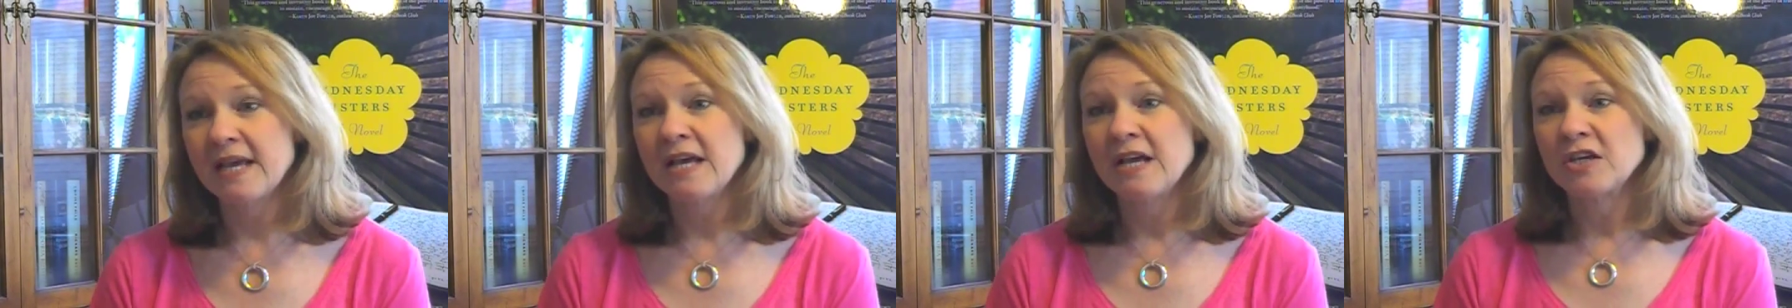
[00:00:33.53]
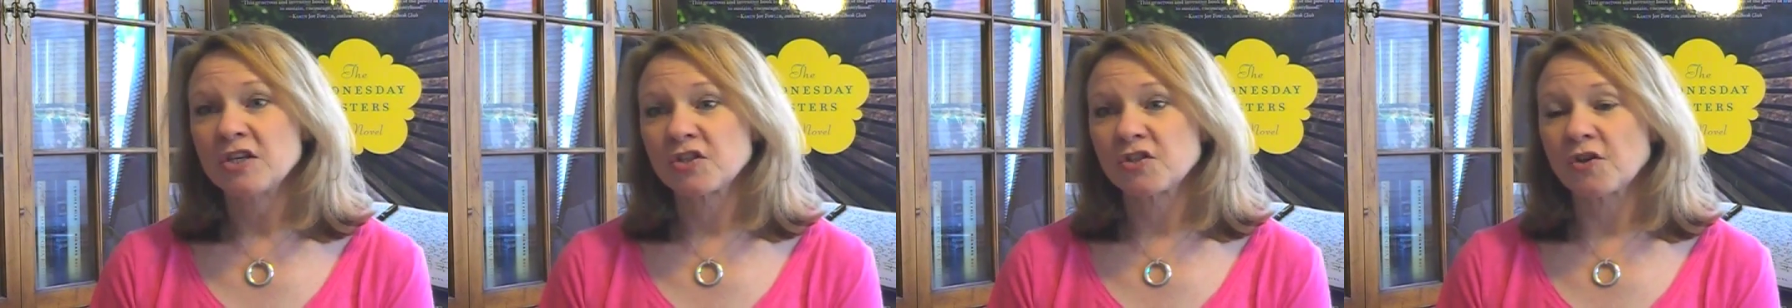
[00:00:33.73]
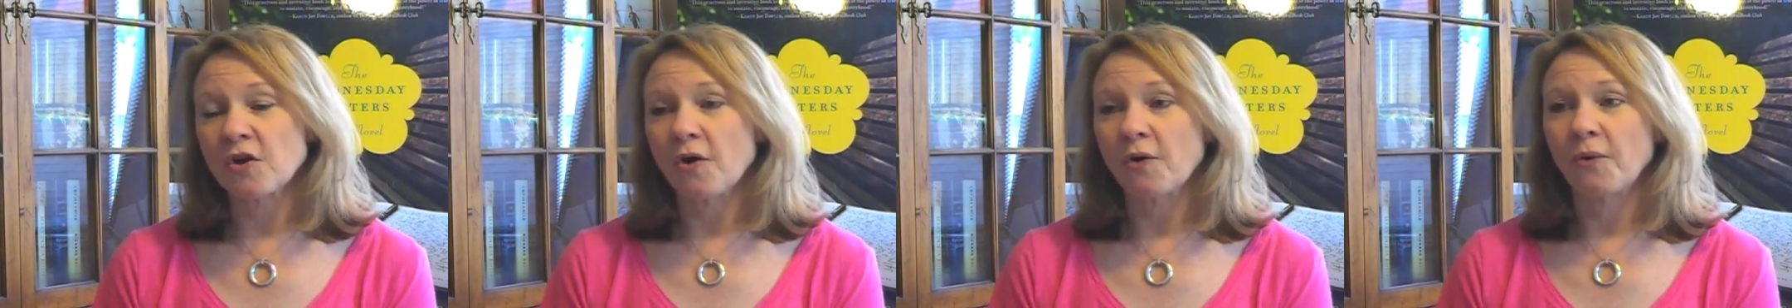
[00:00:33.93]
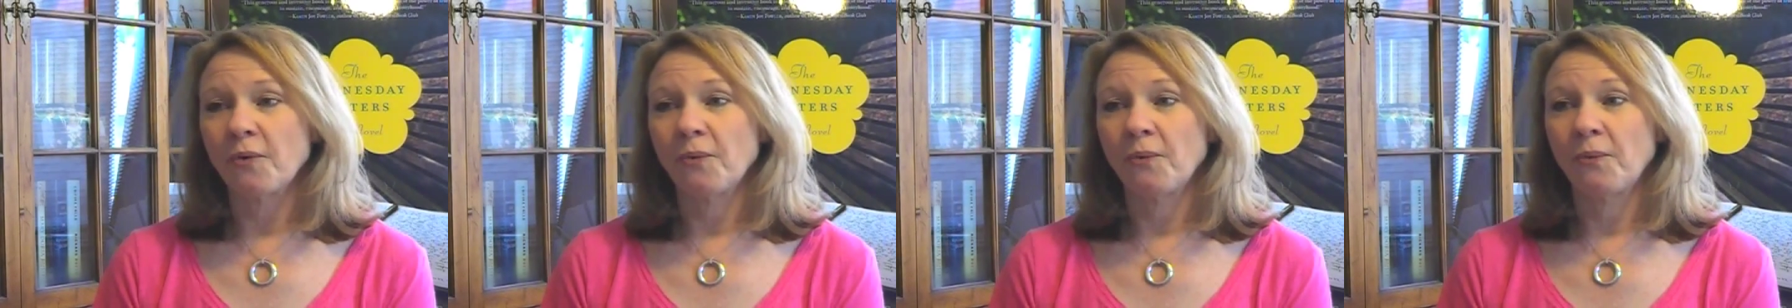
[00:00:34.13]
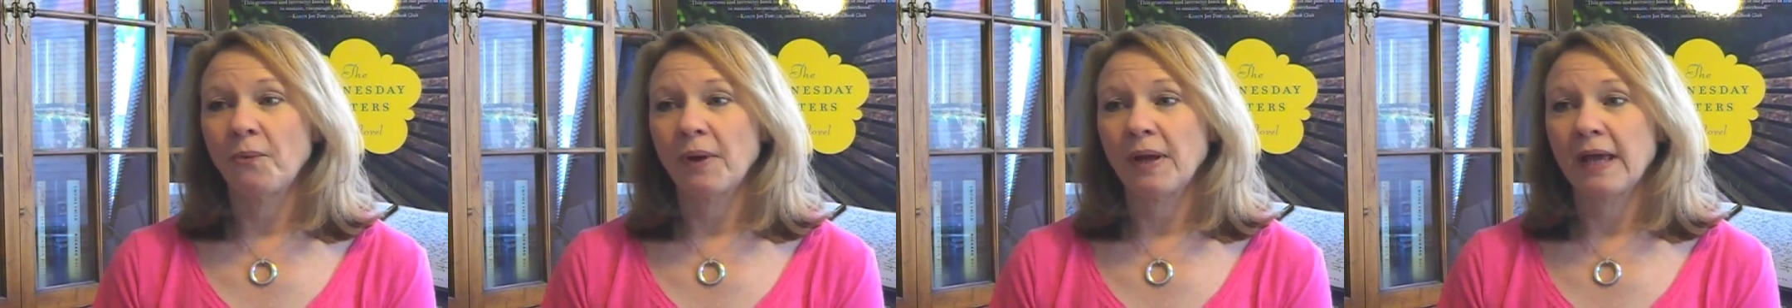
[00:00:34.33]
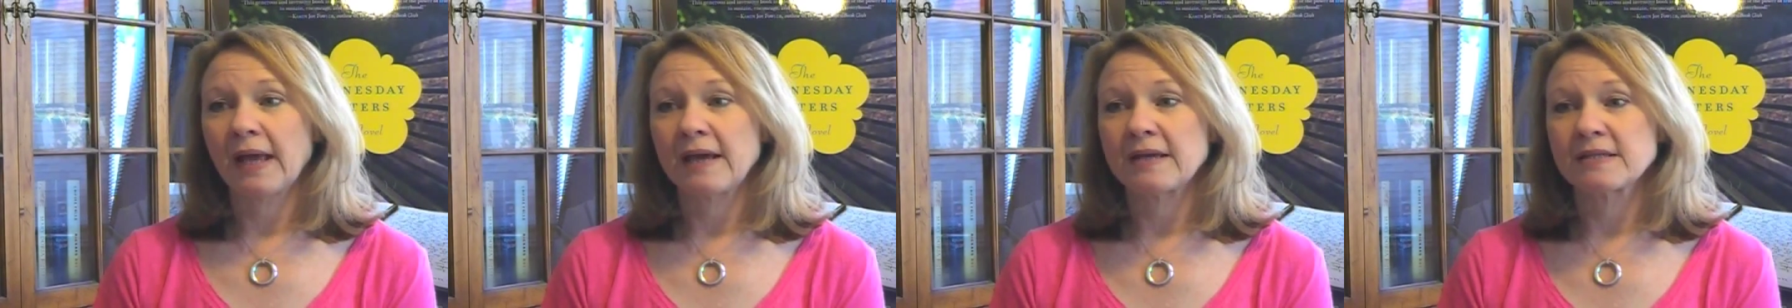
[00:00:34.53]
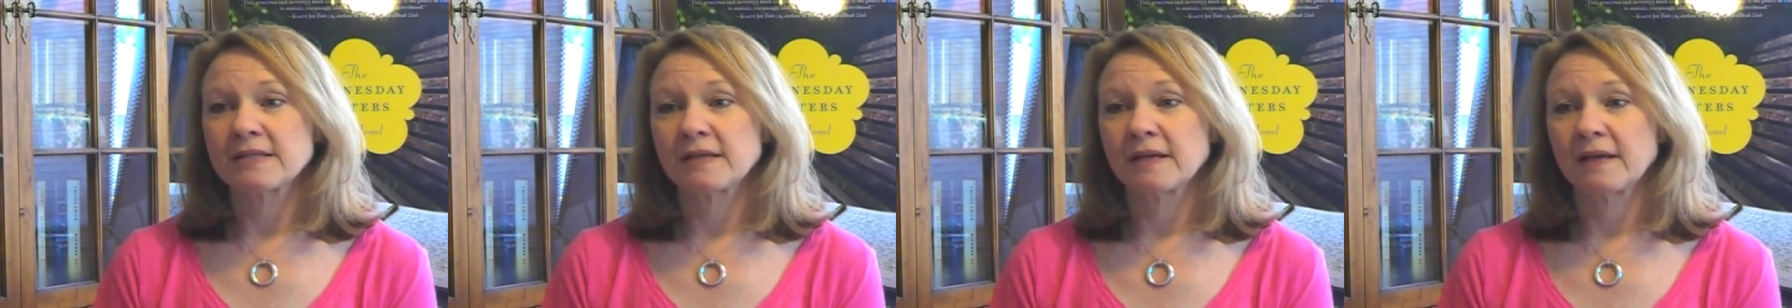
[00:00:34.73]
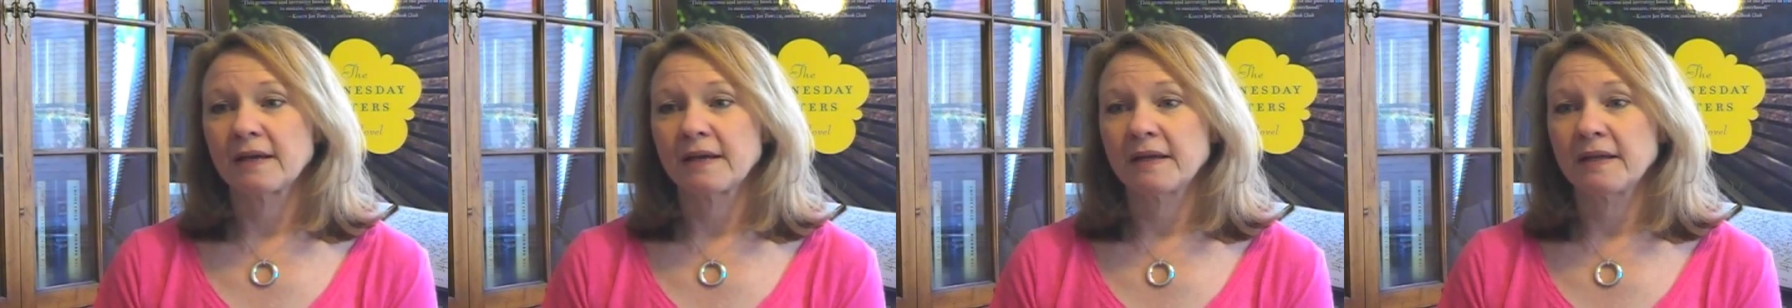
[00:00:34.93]
So as
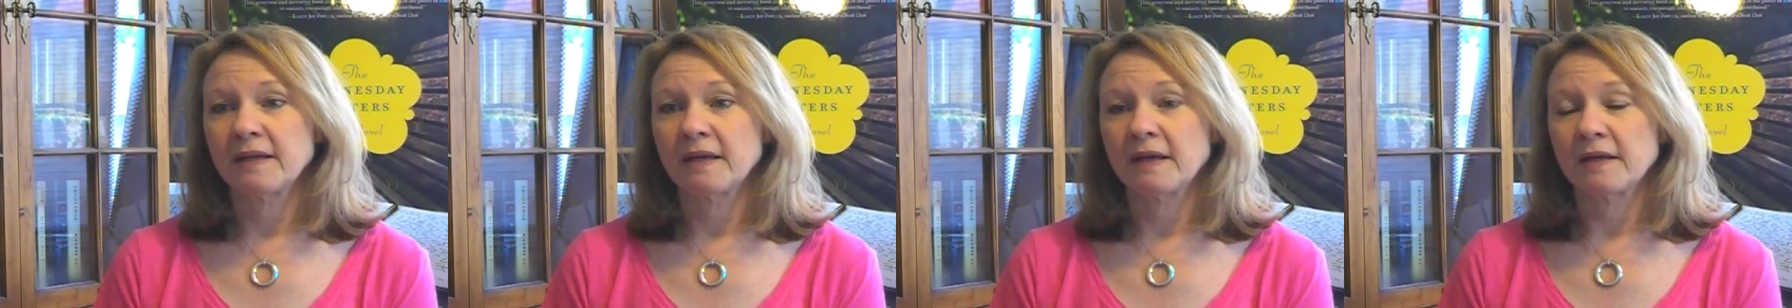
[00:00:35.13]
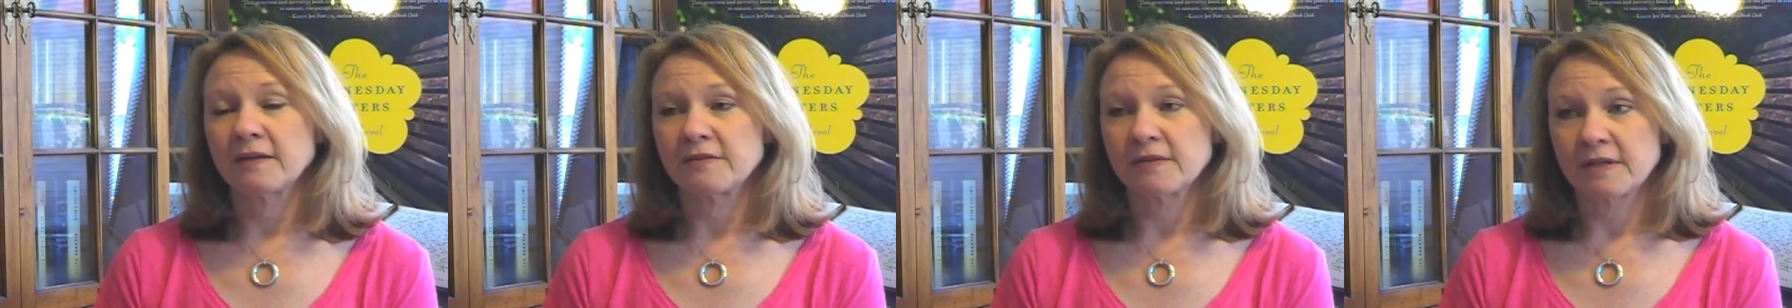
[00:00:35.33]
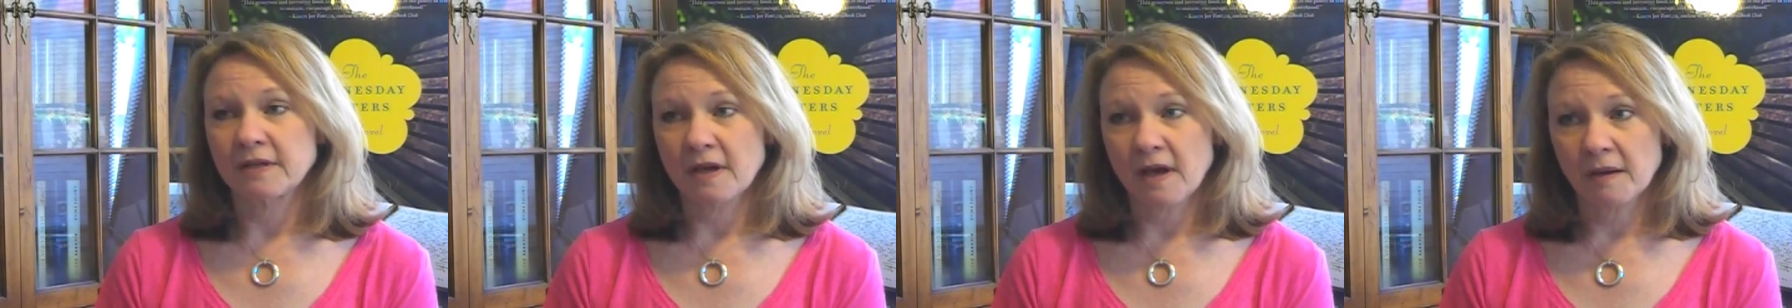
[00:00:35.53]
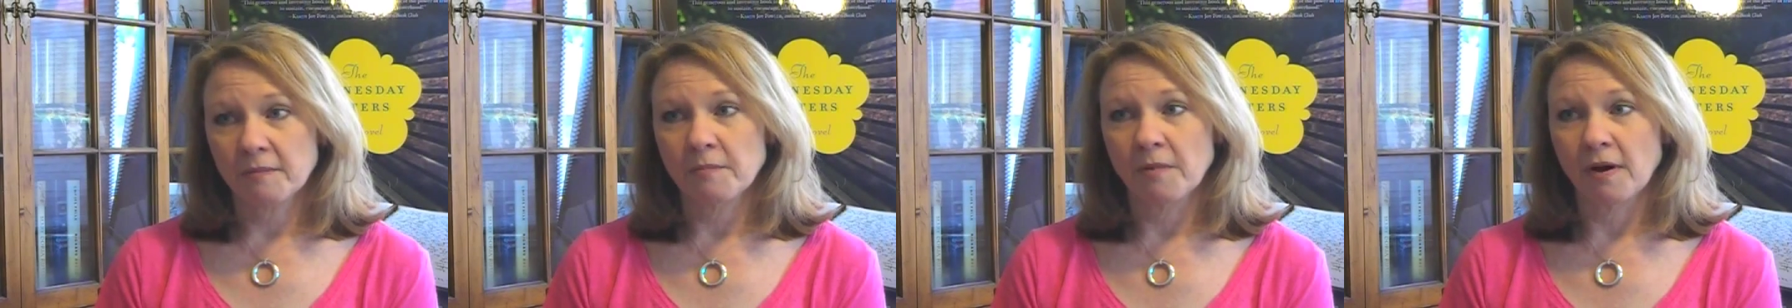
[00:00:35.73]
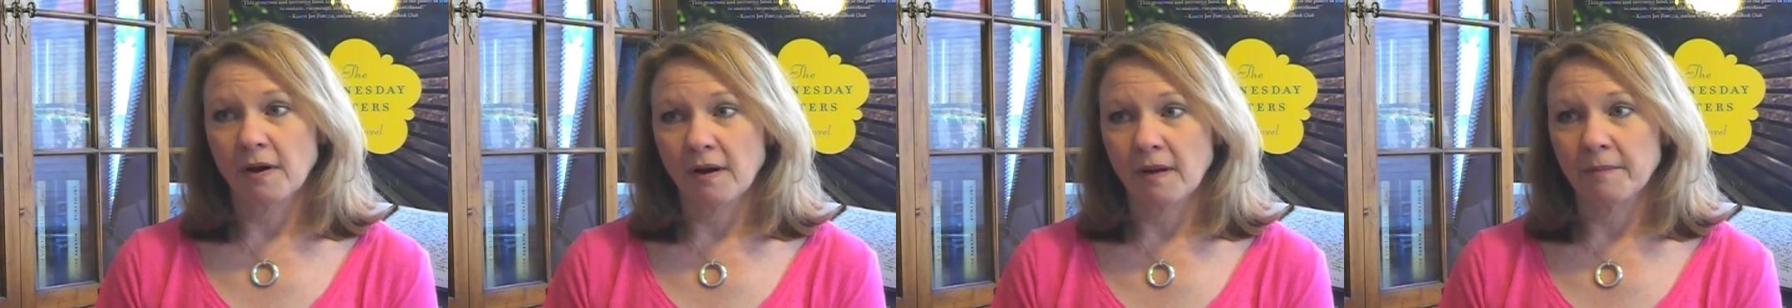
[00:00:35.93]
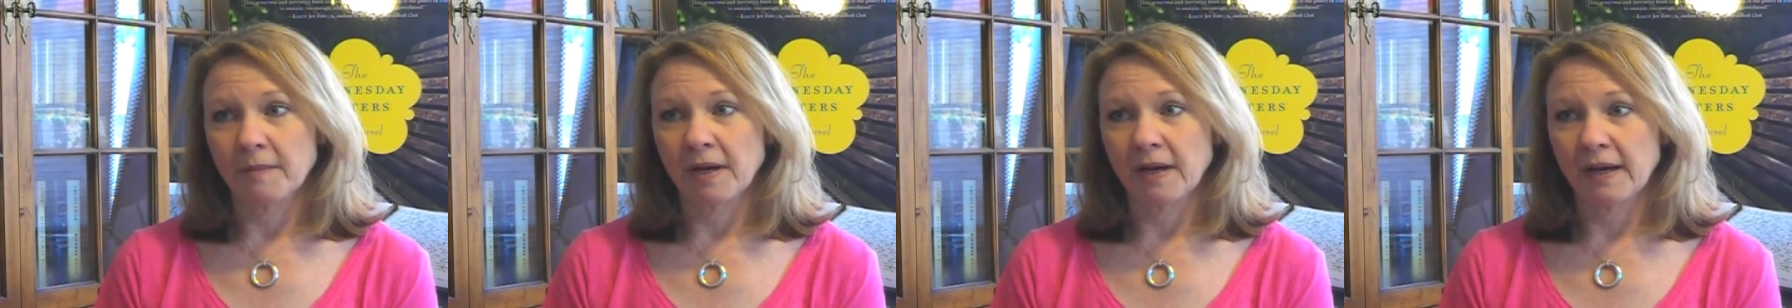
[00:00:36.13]
a as a young mom,